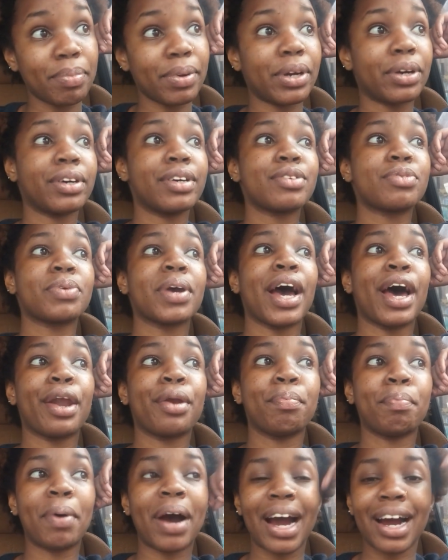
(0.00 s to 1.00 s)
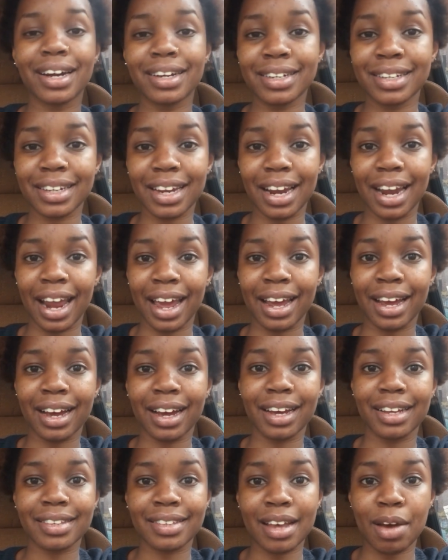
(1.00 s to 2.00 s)
because we had parked like
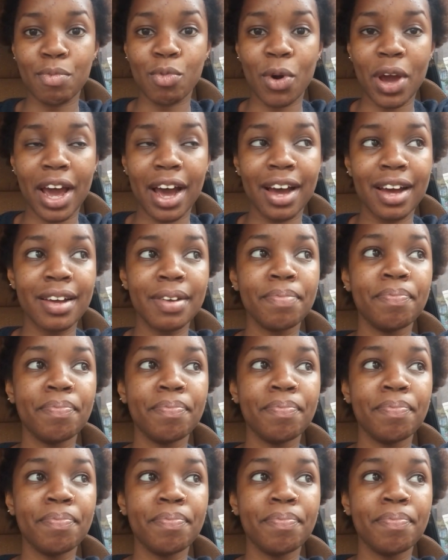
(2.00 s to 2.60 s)
somewhere